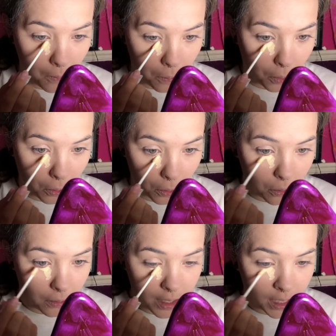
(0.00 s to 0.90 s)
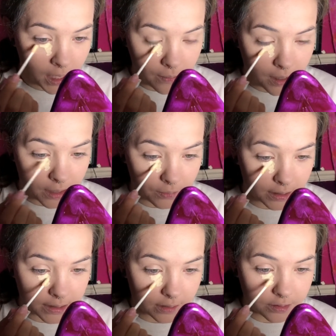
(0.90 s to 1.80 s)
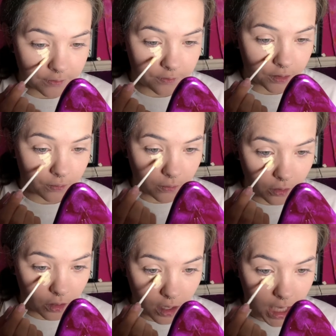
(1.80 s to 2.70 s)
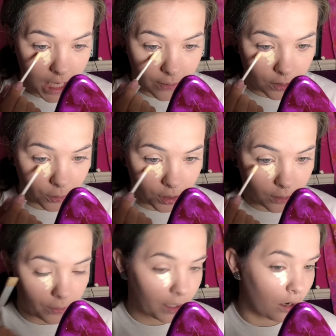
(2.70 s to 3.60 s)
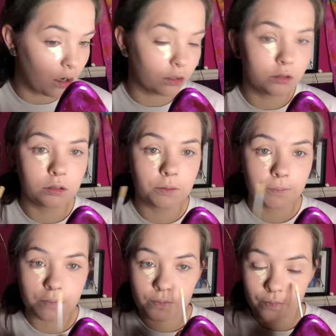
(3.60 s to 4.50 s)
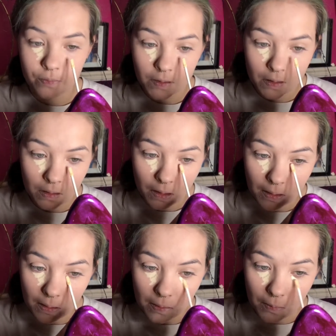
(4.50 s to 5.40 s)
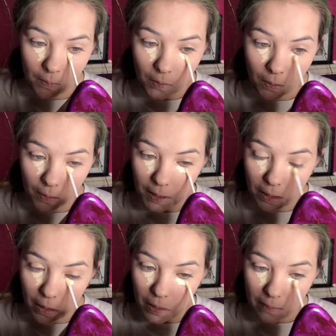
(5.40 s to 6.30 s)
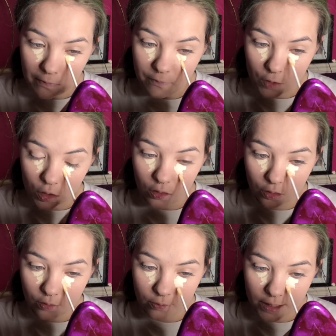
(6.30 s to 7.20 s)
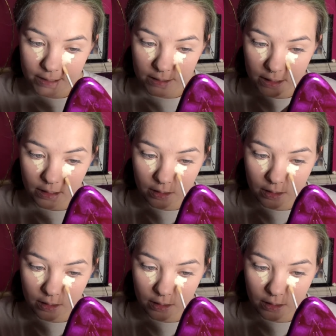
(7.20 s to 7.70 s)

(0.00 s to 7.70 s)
But hey, it might blend out different, but I'm only putting a bit on. I'm not going full on crazy.